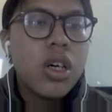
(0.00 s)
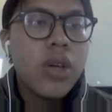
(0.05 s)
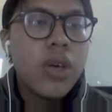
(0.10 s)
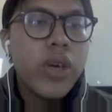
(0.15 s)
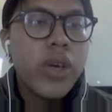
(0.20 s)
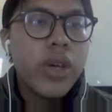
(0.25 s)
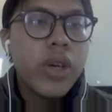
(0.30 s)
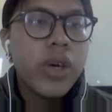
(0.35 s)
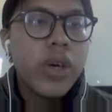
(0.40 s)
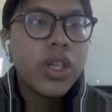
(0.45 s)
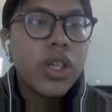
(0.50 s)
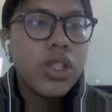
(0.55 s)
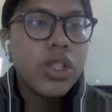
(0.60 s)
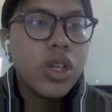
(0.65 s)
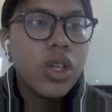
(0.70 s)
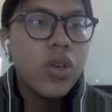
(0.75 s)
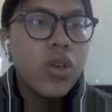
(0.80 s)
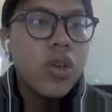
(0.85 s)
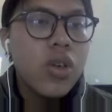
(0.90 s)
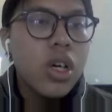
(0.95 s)
when you can
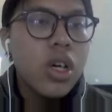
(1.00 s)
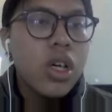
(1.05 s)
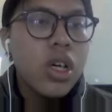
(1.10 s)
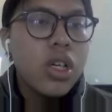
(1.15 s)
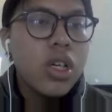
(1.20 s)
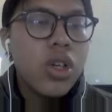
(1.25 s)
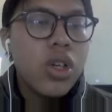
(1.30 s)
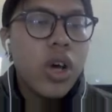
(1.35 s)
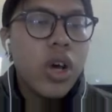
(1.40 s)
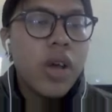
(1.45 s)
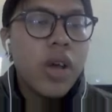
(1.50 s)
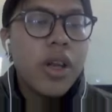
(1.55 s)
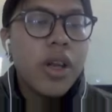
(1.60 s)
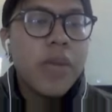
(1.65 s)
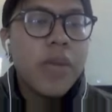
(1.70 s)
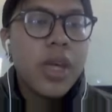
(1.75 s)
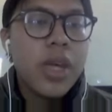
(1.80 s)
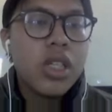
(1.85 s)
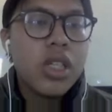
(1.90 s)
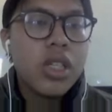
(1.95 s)
show your
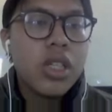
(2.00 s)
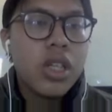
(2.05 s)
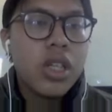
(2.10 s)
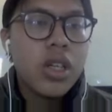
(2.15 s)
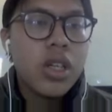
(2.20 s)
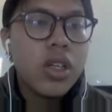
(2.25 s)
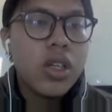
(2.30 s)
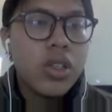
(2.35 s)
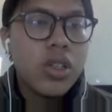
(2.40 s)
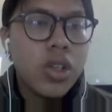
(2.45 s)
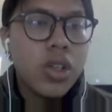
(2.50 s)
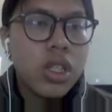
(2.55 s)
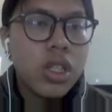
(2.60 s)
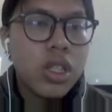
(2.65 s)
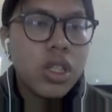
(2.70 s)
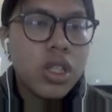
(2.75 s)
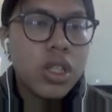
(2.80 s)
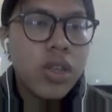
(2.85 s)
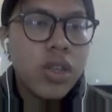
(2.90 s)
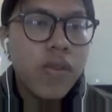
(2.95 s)
animation. So this
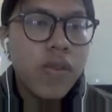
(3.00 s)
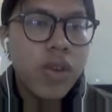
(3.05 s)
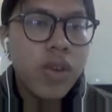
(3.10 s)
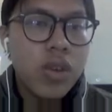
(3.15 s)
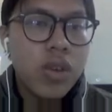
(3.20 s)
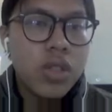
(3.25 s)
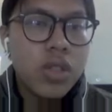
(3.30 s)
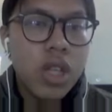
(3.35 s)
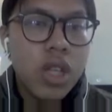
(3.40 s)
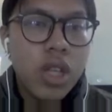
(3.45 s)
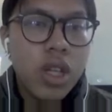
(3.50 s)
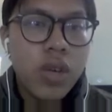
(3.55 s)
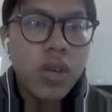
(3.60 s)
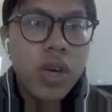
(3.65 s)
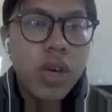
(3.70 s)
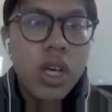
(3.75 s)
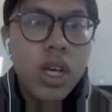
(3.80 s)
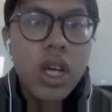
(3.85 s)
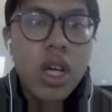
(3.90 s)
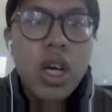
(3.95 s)
is the flow starting
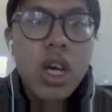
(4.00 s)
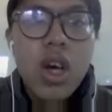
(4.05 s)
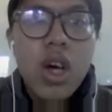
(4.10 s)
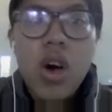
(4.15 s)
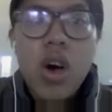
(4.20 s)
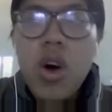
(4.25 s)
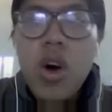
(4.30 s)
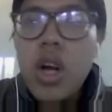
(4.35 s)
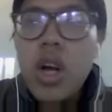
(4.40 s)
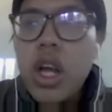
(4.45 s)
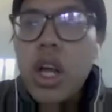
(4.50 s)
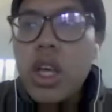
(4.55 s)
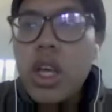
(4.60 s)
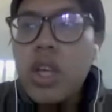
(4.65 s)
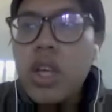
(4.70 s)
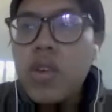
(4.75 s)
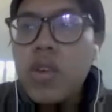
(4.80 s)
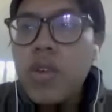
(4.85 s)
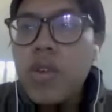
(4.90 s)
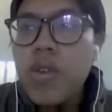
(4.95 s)
one, or I
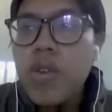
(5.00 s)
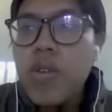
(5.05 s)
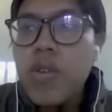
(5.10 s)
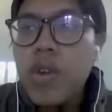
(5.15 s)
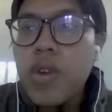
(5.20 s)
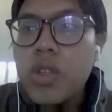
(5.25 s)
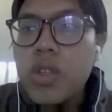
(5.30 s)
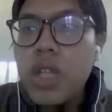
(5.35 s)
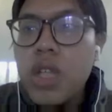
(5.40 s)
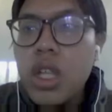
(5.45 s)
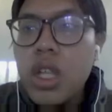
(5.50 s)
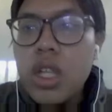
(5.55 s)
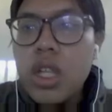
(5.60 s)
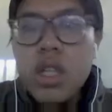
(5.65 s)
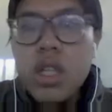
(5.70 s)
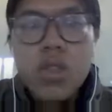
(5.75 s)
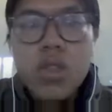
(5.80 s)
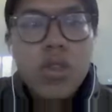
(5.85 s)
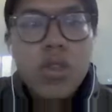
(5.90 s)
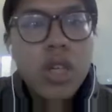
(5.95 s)
can do flow
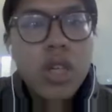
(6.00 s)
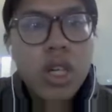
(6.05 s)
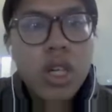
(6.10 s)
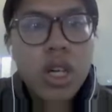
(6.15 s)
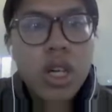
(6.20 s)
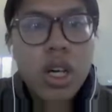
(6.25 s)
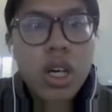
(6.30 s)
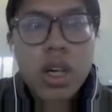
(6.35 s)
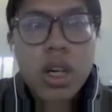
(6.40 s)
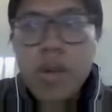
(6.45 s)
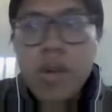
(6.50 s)
starting two in here.